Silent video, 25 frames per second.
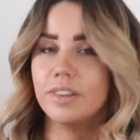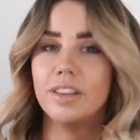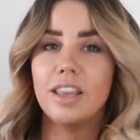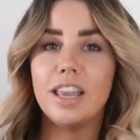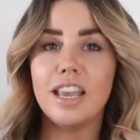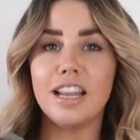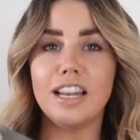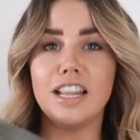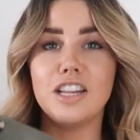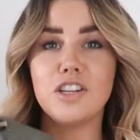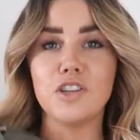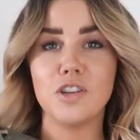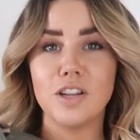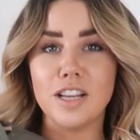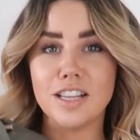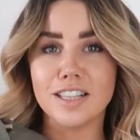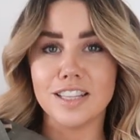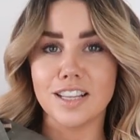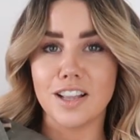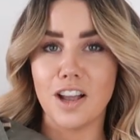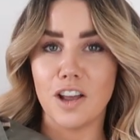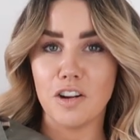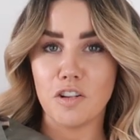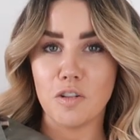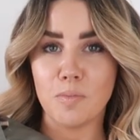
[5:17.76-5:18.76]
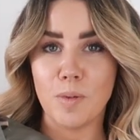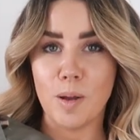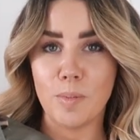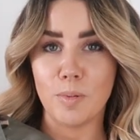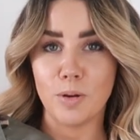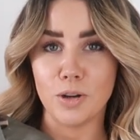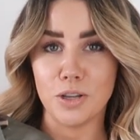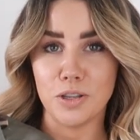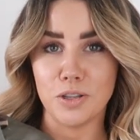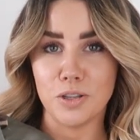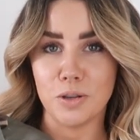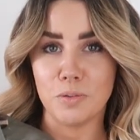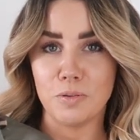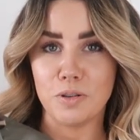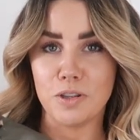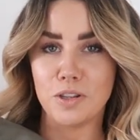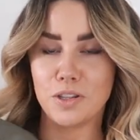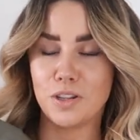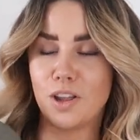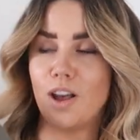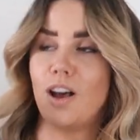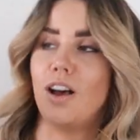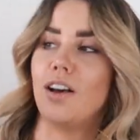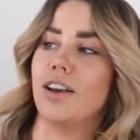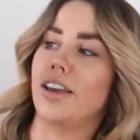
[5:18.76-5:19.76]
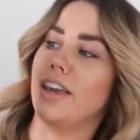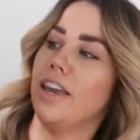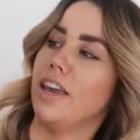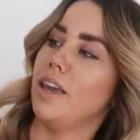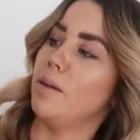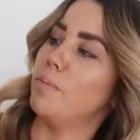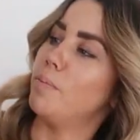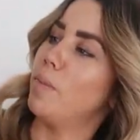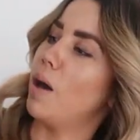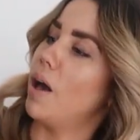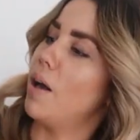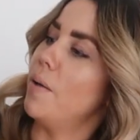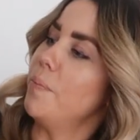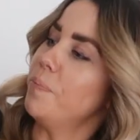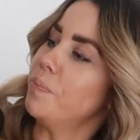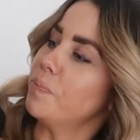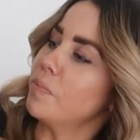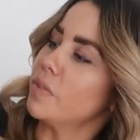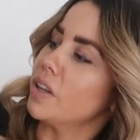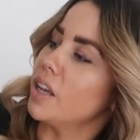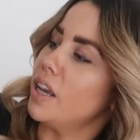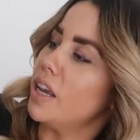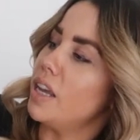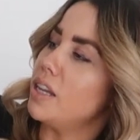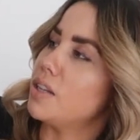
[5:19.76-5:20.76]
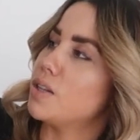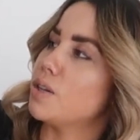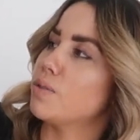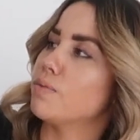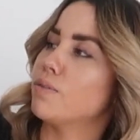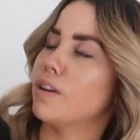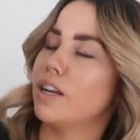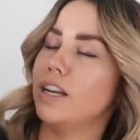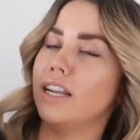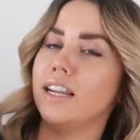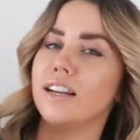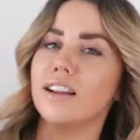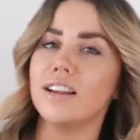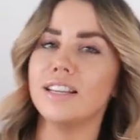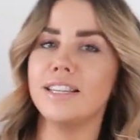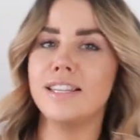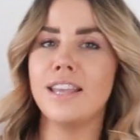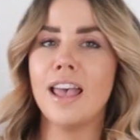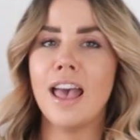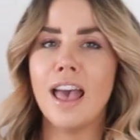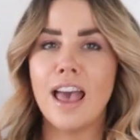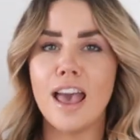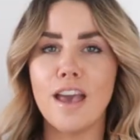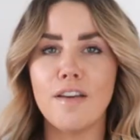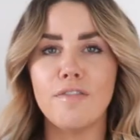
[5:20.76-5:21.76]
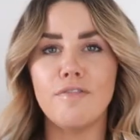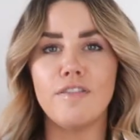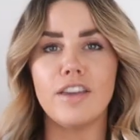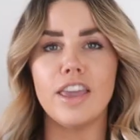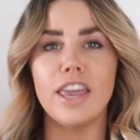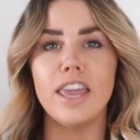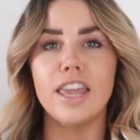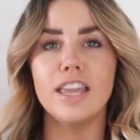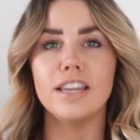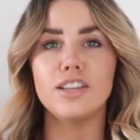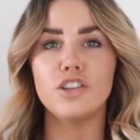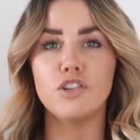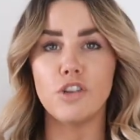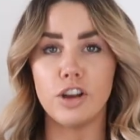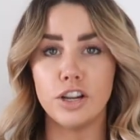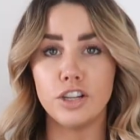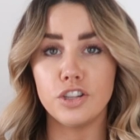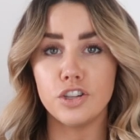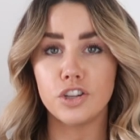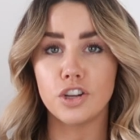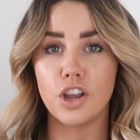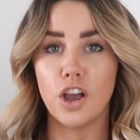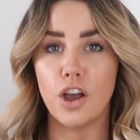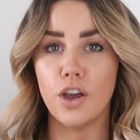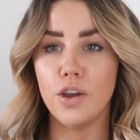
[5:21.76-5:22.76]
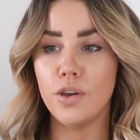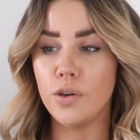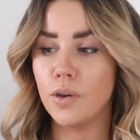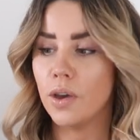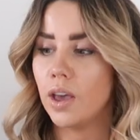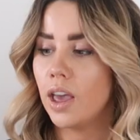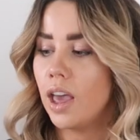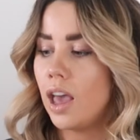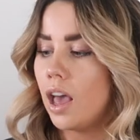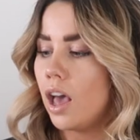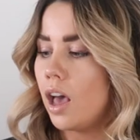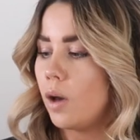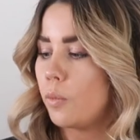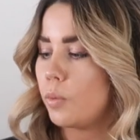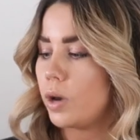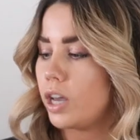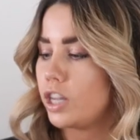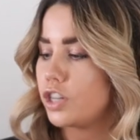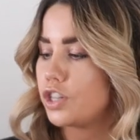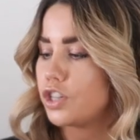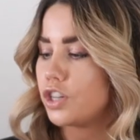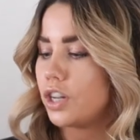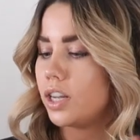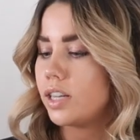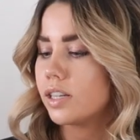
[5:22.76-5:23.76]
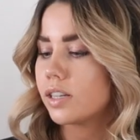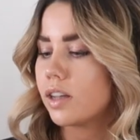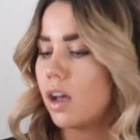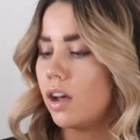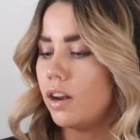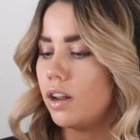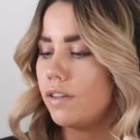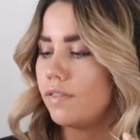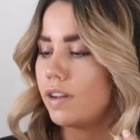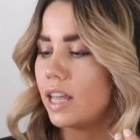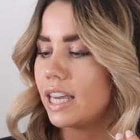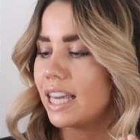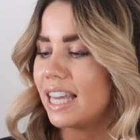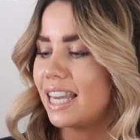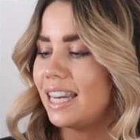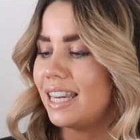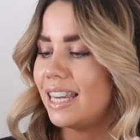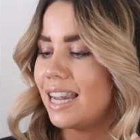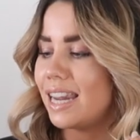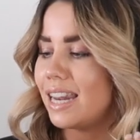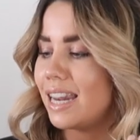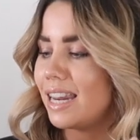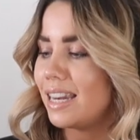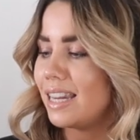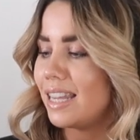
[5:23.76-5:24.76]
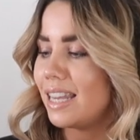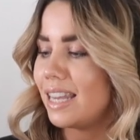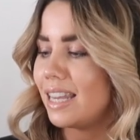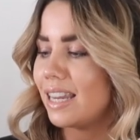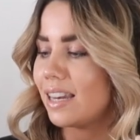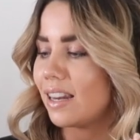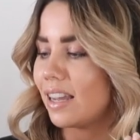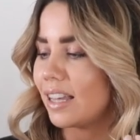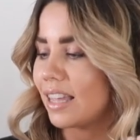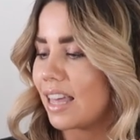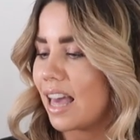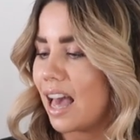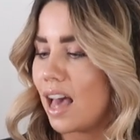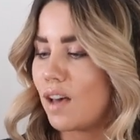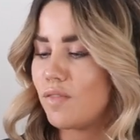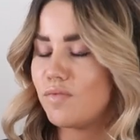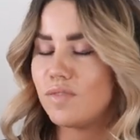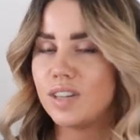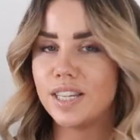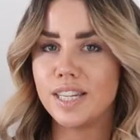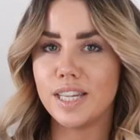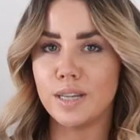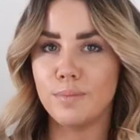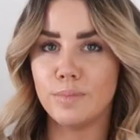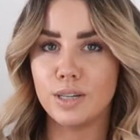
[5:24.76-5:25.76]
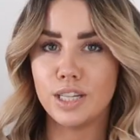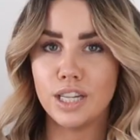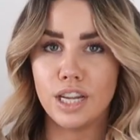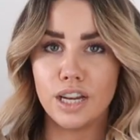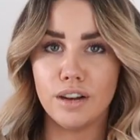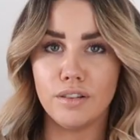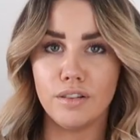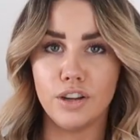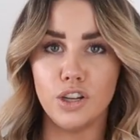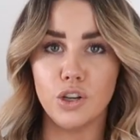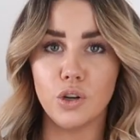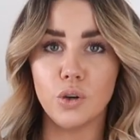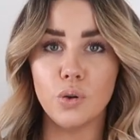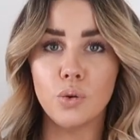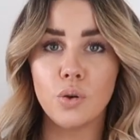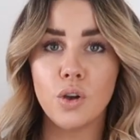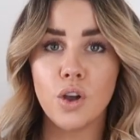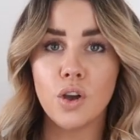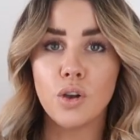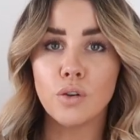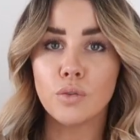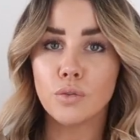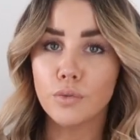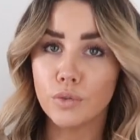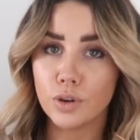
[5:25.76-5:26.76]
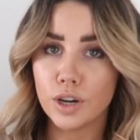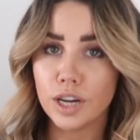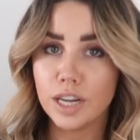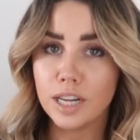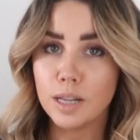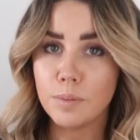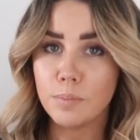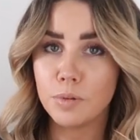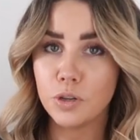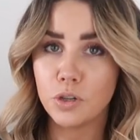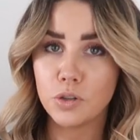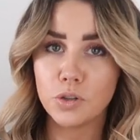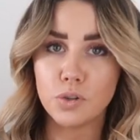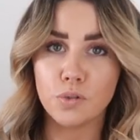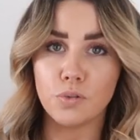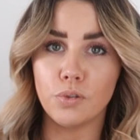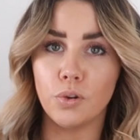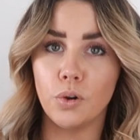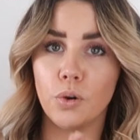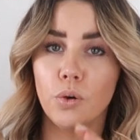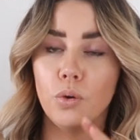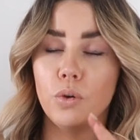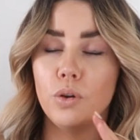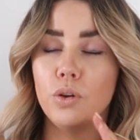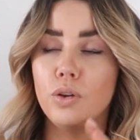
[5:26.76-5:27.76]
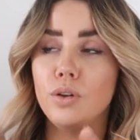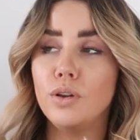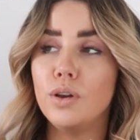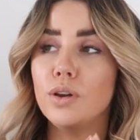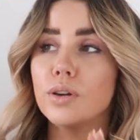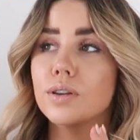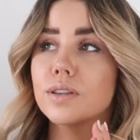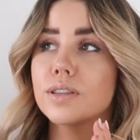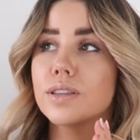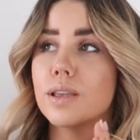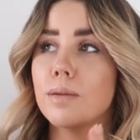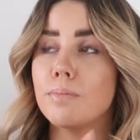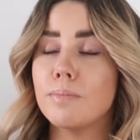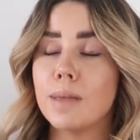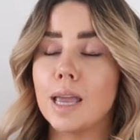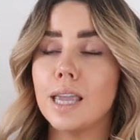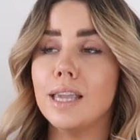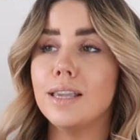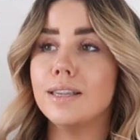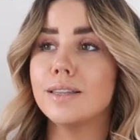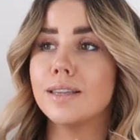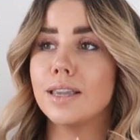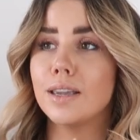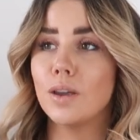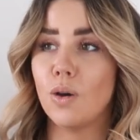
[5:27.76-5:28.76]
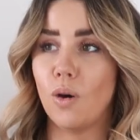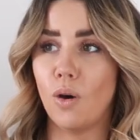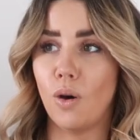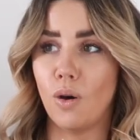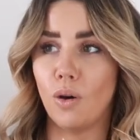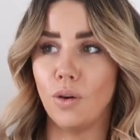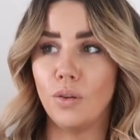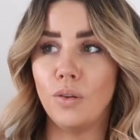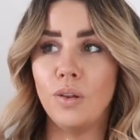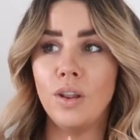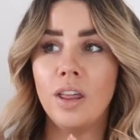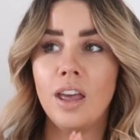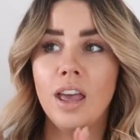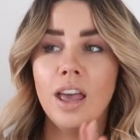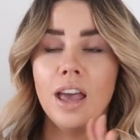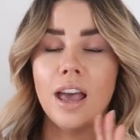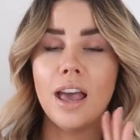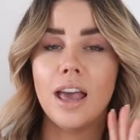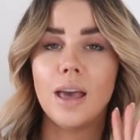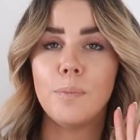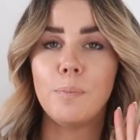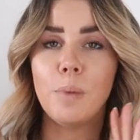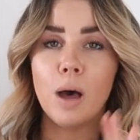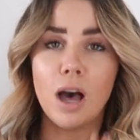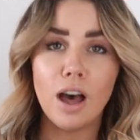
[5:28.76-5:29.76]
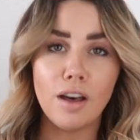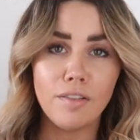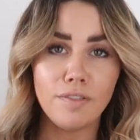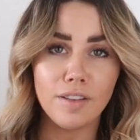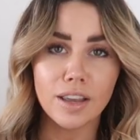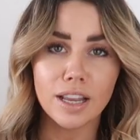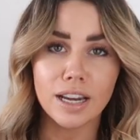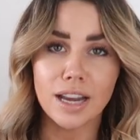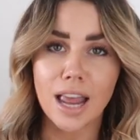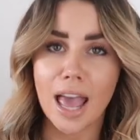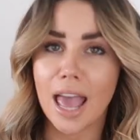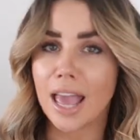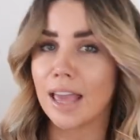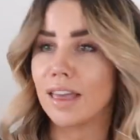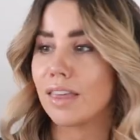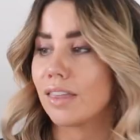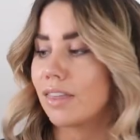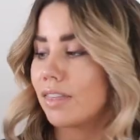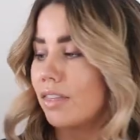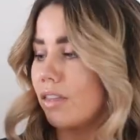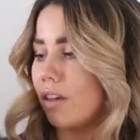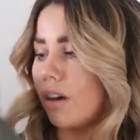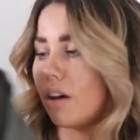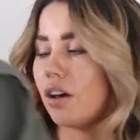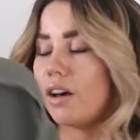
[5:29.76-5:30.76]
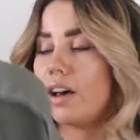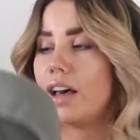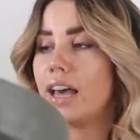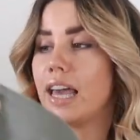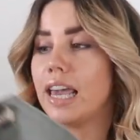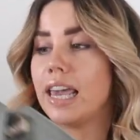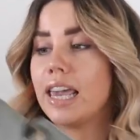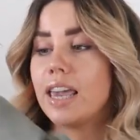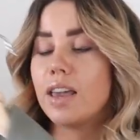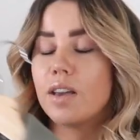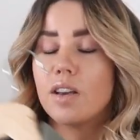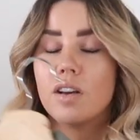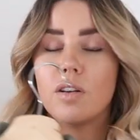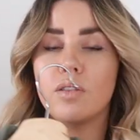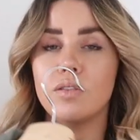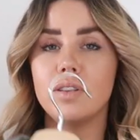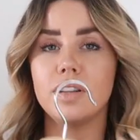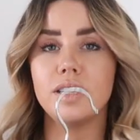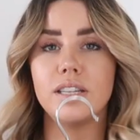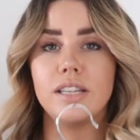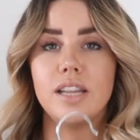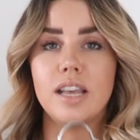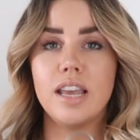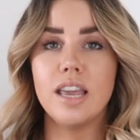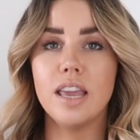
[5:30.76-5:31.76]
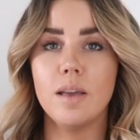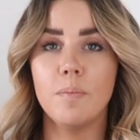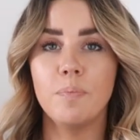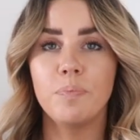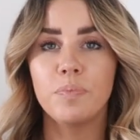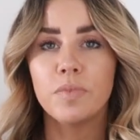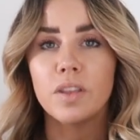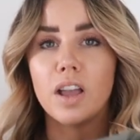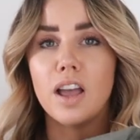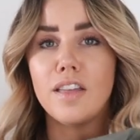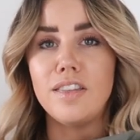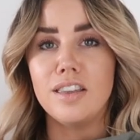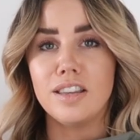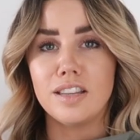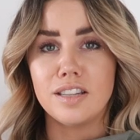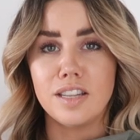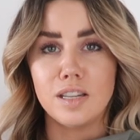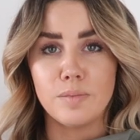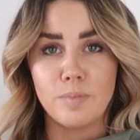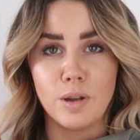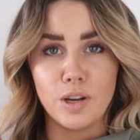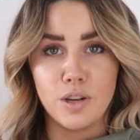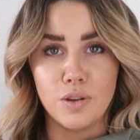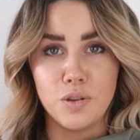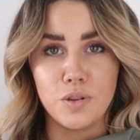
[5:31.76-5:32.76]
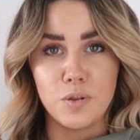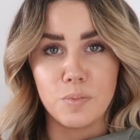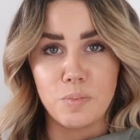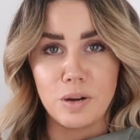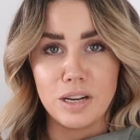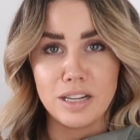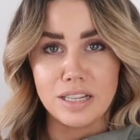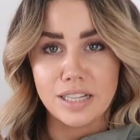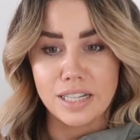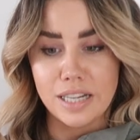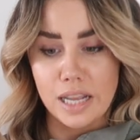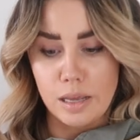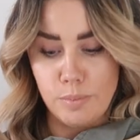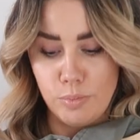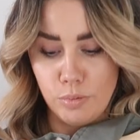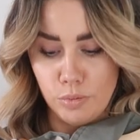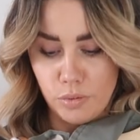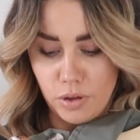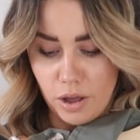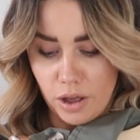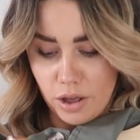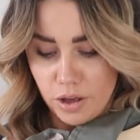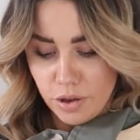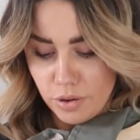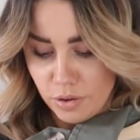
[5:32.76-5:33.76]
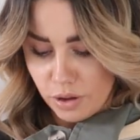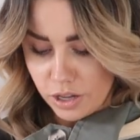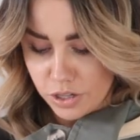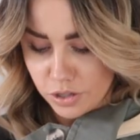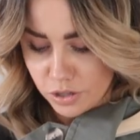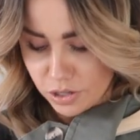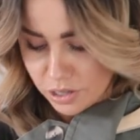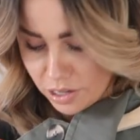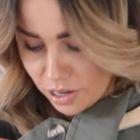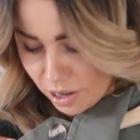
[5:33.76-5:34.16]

it literally is the colour of my bodysuit, which is khaki, but it's a really nice heavy trench coat, which is kind of like a linen-y, like canvasy material. Really beautiful, looks amazing on, perfect length. I honestly, I think this is my new spring staple coat. I just